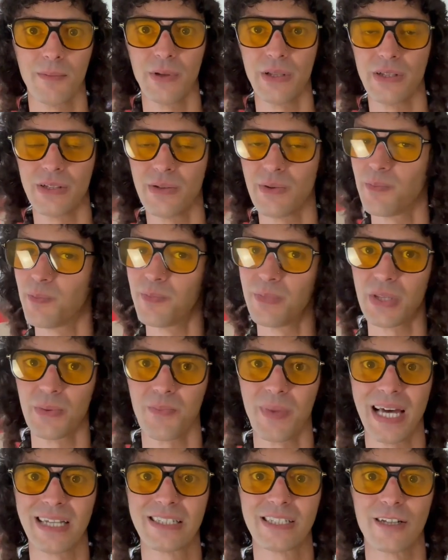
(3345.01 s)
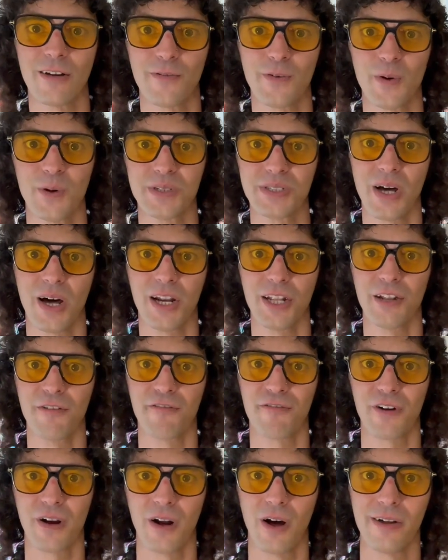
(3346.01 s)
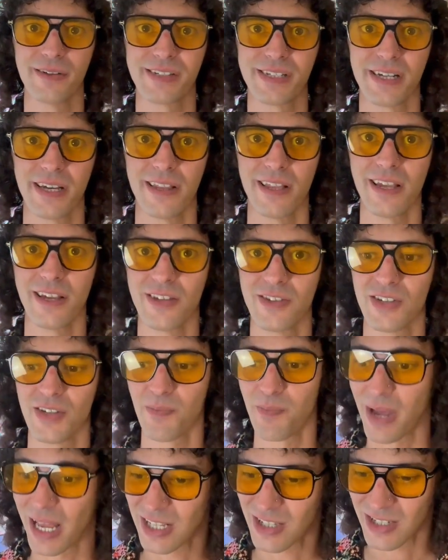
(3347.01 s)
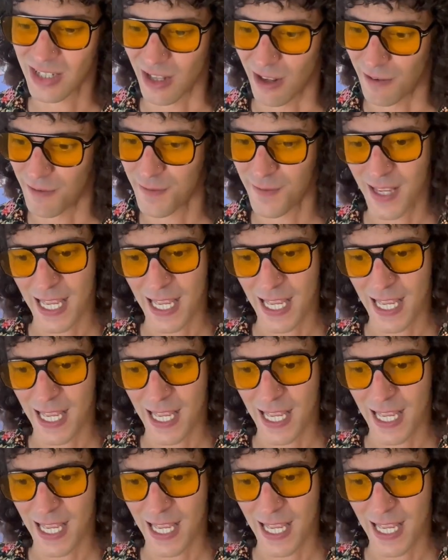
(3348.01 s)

The, the best stuff goes on in the front, I'll say this, the best stuff